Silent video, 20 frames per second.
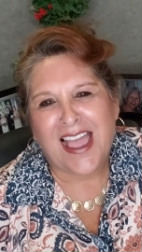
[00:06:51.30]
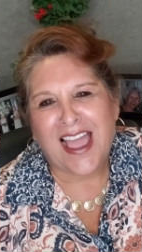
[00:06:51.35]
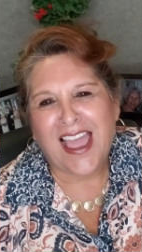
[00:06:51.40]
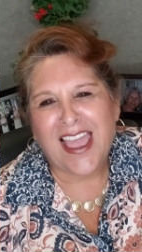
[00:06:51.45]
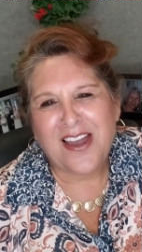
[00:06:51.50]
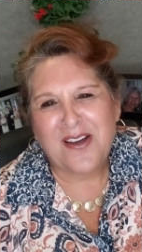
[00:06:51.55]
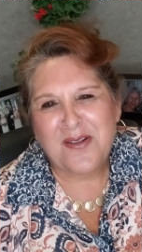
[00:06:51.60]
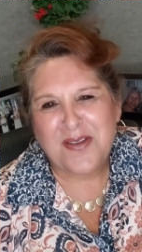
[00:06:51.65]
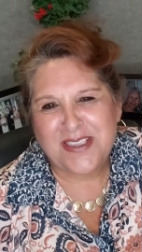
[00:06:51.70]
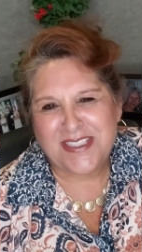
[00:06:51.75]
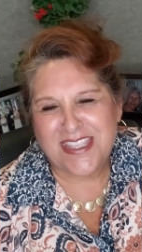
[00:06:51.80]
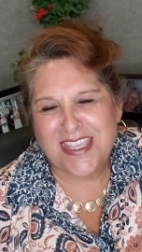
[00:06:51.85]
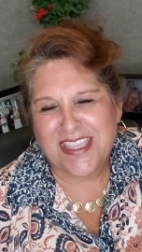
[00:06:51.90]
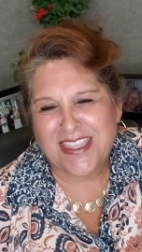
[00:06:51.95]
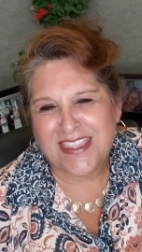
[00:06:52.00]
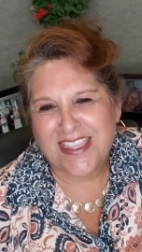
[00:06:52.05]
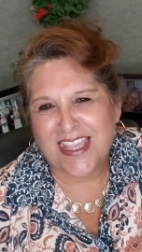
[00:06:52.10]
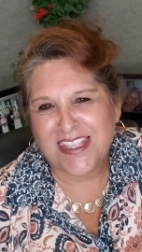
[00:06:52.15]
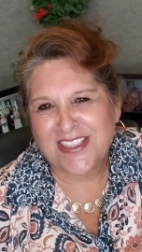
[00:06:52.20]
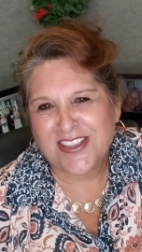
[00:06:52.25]
I always
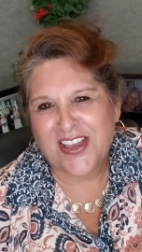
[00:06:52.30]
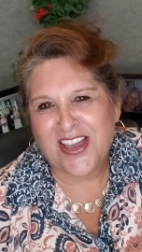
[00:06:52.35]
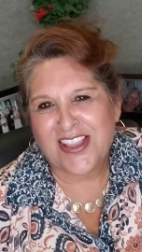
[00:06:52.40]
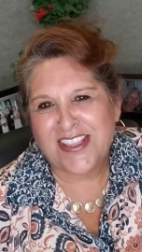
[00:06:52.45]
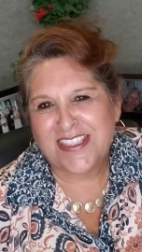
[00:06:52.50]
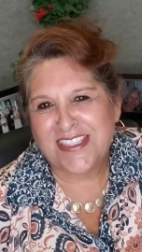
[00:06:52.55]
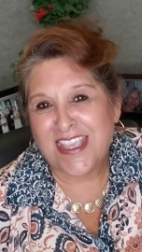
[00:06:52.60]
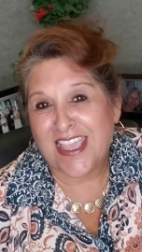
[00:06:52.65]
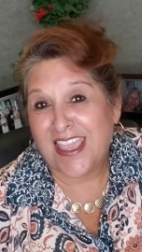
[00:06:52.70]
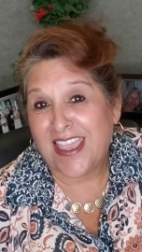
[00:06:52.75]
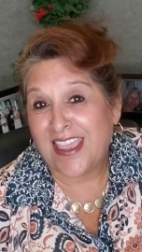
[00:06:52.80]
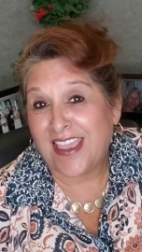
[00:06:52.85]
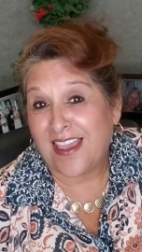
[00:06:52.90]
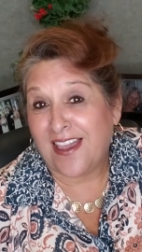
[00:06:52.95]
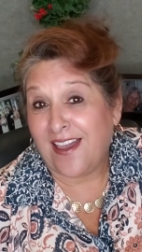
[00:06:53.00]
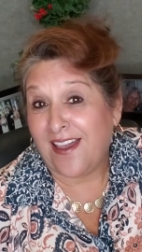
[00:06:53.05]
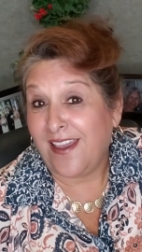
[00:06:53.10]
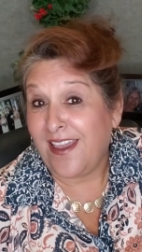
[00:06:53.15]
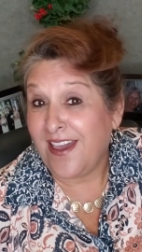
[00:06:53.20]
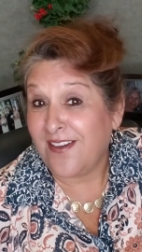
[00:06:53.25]
think that's God saying,
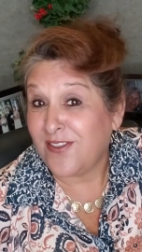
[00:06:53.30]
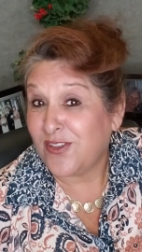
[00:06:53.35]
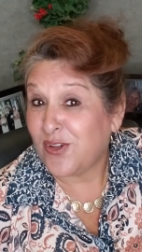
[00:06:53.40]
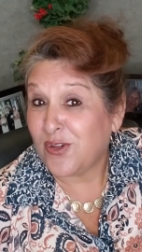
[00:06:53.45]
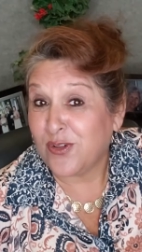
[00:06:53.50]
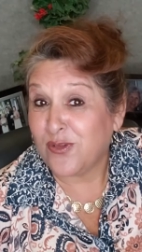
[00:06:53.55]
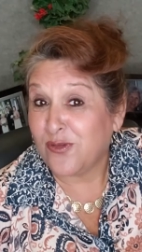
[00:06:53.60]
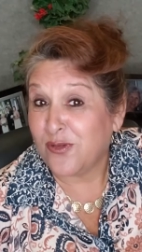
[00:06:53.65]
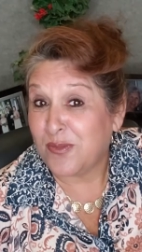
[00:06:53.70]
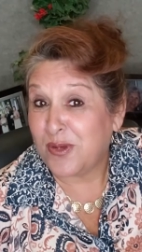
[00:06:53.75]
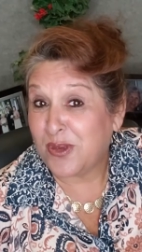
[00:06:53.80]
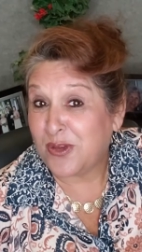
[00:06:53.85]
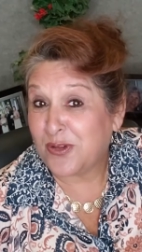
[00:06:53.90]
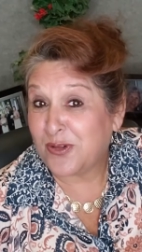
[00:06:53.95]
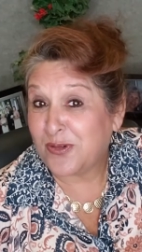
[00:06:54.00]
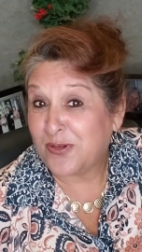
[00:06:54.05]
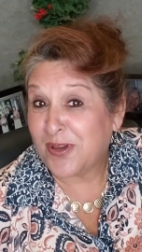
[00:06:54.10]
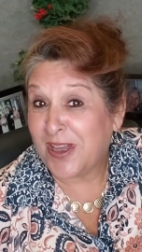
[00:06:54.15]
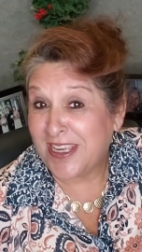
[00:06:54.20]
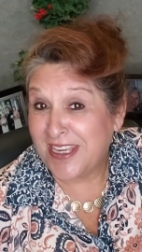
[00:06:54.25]
I haven't heard from
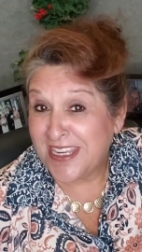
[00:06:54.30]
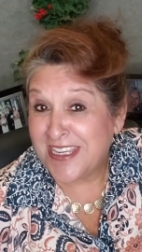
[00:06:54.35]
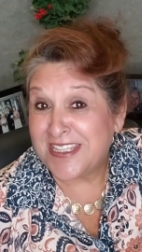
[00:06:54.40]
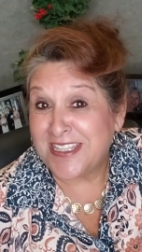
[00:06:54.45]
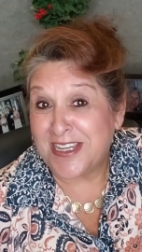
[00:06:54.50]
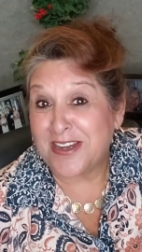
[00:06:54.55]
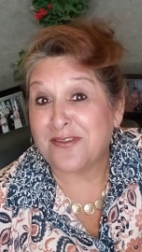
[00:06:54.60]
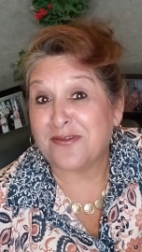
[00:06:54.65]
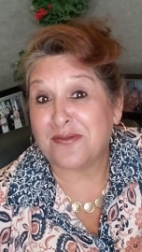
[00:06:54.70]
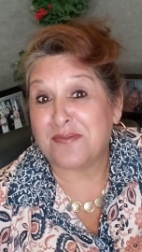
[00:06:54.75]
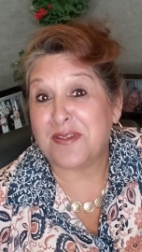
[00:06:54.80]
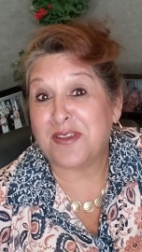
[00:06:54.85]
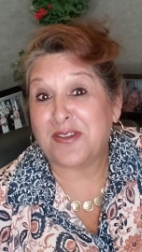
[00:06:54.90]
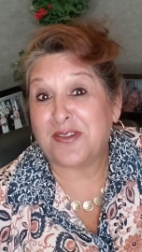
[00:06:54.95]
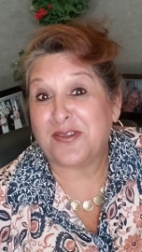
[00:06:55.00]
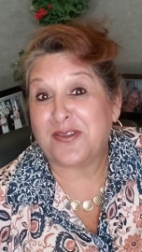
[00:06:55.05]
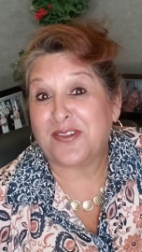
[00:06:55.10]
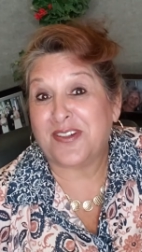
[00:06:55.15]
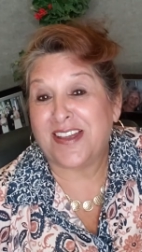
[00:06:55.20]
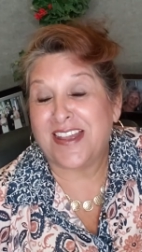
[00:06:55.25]
you. I need to hear from
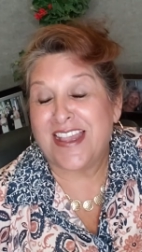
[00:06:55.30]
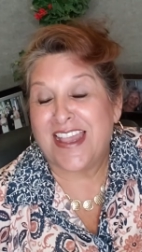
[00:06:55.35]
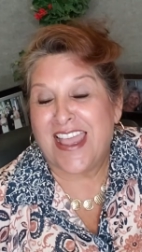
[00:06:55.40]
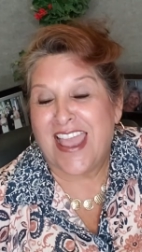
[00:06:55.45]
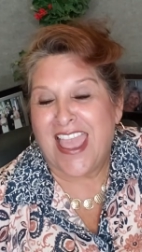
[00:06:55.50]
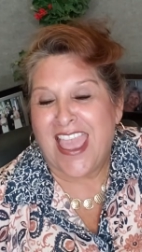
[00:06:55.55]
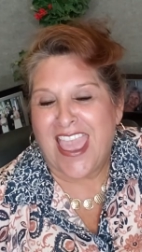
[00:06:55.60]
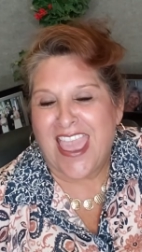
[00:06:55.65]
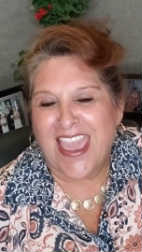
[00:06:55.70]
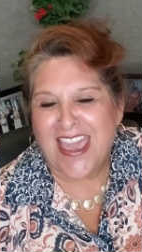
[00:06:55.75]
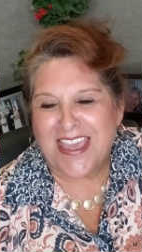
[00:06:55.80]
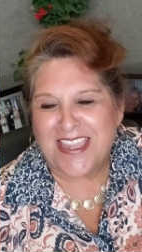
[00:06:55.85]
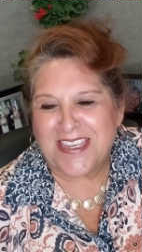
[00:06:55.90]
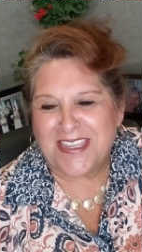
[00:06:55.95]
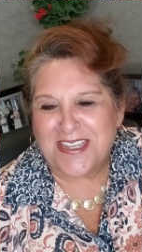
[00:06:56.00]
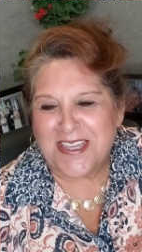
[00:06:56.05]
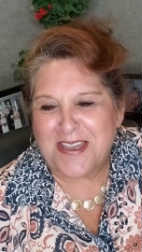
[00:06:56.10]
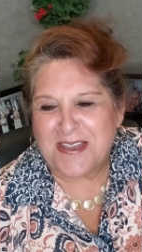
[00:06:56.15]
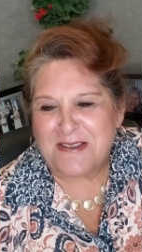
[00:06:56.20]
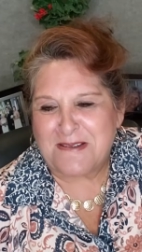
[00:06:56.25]
you.
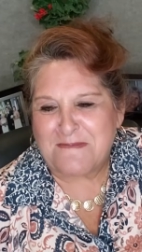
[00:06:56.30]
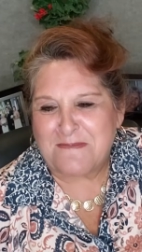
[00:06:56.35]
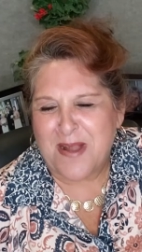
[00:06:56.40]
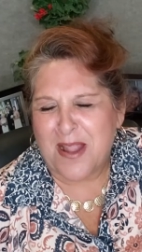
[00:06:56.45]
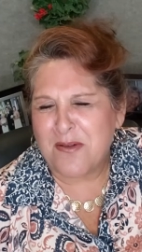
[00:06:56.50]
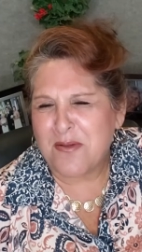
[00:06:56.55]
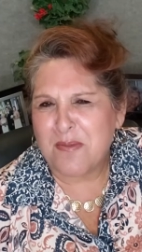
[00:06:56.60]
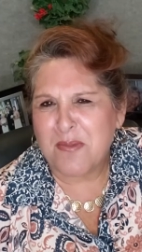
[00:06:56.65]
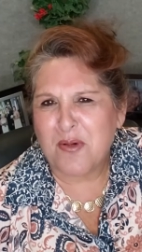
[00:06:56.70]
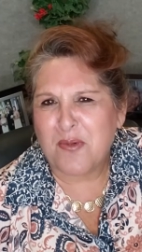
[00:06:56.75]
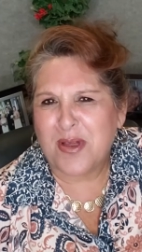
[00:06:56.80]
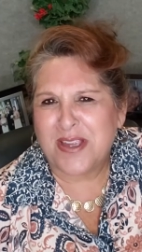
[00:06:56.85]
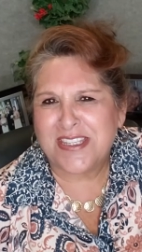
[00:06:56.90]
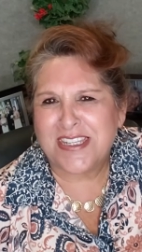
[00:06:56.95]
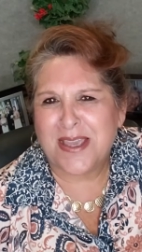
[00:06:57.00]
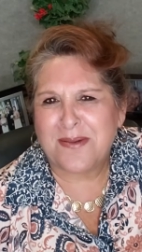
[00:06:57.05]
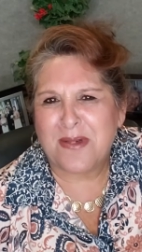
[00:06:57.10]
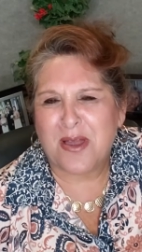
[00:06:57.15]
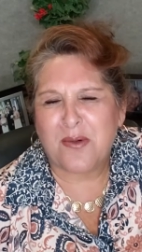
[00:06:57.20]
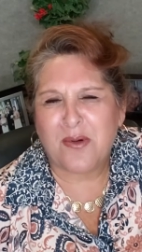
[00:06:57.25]
And um, I remember one
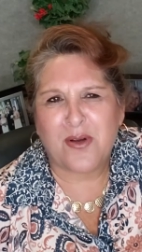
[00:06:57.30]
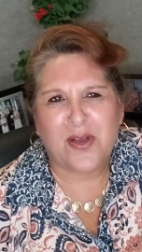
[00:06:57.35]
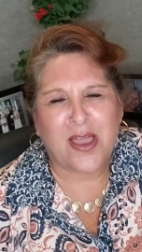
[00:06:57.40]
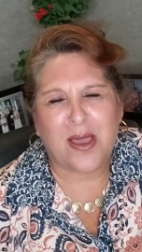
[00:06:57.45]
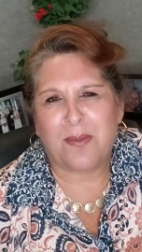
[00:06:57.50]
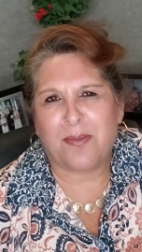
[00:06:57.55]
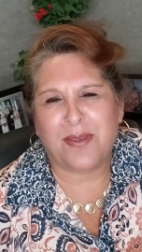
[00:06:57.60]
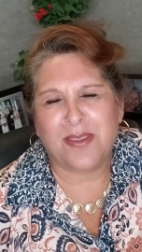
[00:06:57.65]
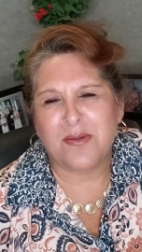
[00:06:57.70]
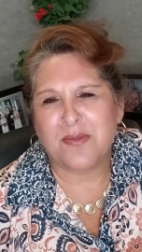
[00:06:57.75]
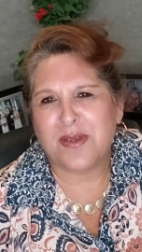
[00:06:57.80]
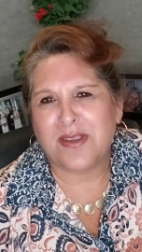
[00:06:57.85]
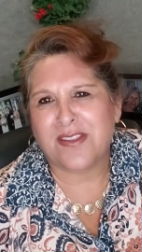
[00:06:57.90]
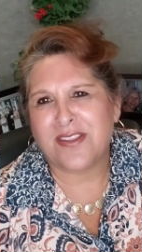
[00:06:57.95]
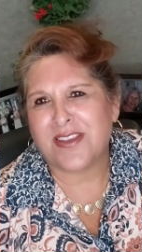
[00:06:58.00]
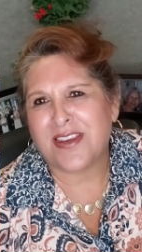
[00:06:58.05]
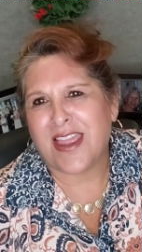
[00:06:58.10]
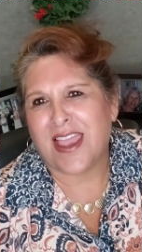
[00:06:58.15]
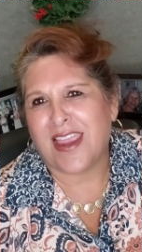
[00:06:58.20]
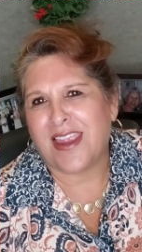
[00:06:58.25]
time I woke up in the middle
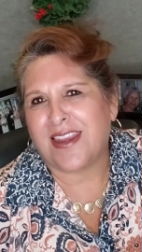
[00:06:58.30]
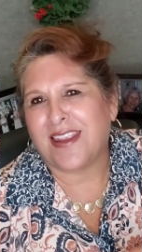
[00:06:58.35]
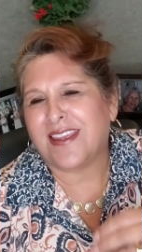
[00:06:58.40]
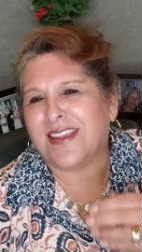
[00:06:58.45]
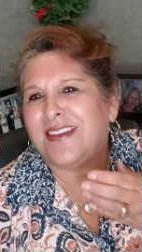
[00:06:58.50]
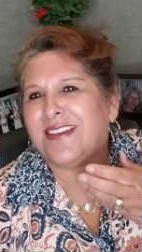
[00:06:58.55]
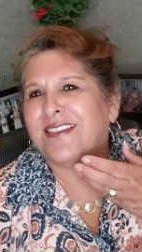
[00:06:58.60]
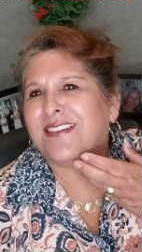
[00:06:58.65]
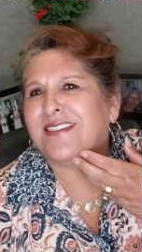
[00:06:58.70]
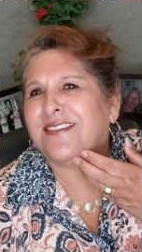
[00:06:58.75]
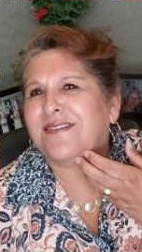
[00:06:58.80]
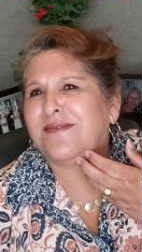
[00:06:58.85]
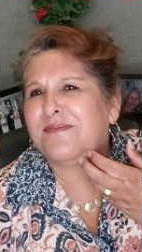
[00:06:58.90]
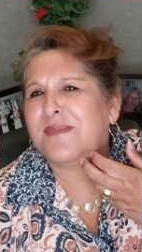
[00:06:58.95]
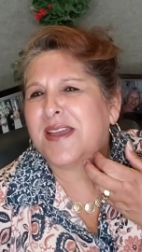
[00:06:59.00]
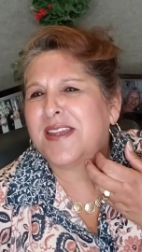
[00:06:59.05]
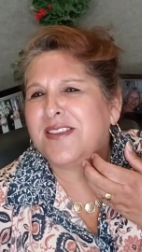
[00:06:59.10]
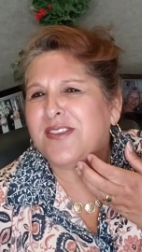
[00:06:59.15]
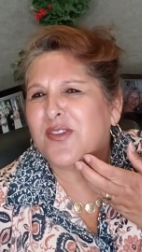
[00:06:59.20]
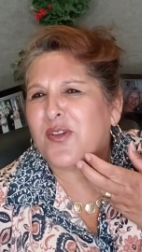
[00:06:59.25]
of the night, and
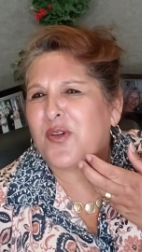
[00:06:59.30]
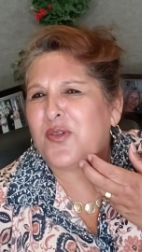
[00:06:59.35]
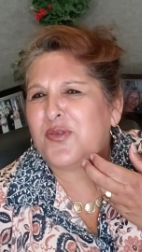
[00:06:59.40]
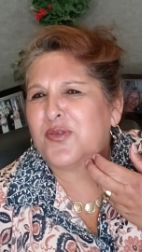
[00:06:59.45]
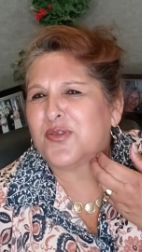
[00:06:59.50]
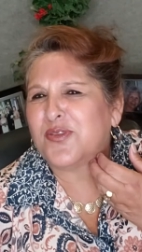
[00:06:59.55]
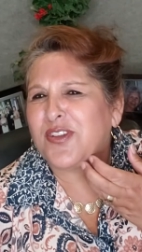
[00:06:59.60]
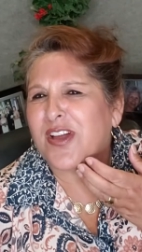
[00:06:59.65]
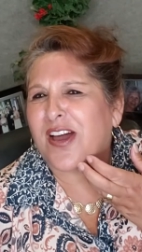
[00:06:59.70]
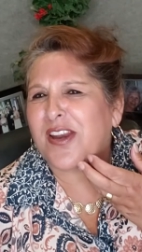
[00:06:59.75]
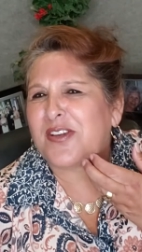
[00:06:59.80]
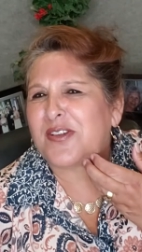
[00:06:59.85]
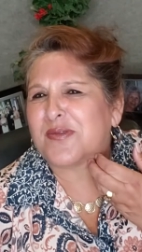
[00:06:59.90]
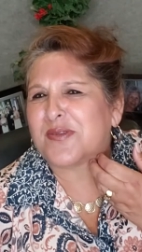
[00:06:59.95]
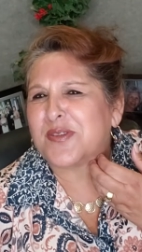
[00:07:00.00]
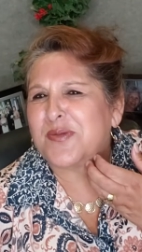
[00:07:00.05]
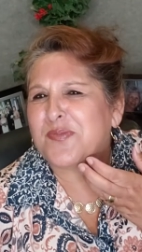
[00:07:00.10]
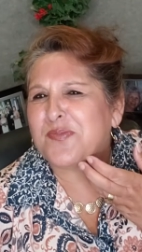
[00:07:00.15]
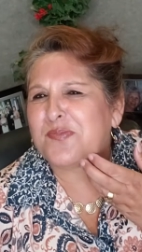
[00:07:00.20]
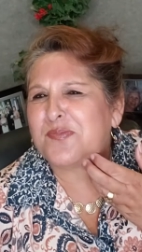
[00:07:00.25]
my older daughter
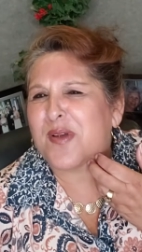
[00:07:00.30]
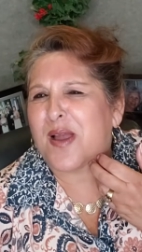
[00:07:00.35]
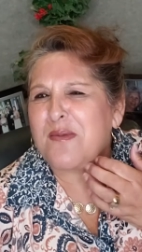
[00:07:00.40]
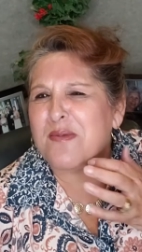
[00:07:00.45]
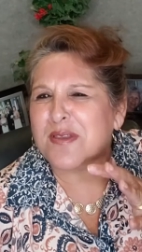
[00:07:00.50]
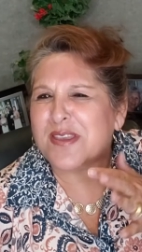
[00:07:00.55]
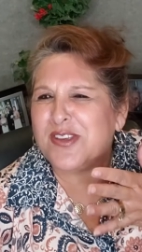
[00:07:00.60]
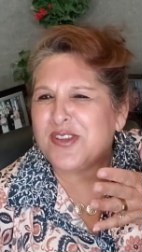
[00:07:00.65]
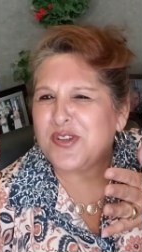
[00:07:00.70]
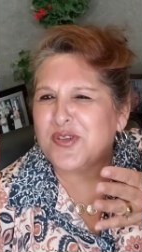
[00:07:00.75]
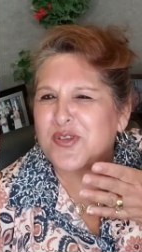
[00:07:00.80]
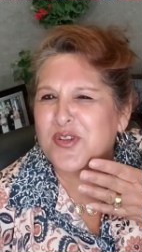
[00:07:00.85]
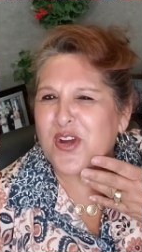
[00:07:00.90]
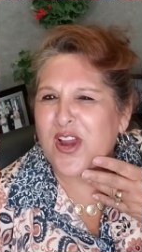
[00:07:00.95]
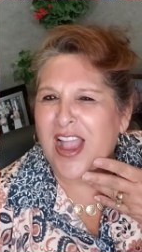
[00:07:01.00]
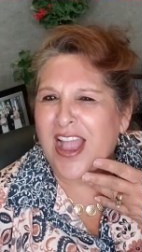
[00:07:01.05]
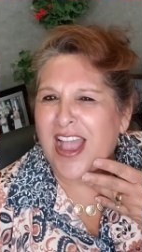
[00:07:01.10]
was probably in junior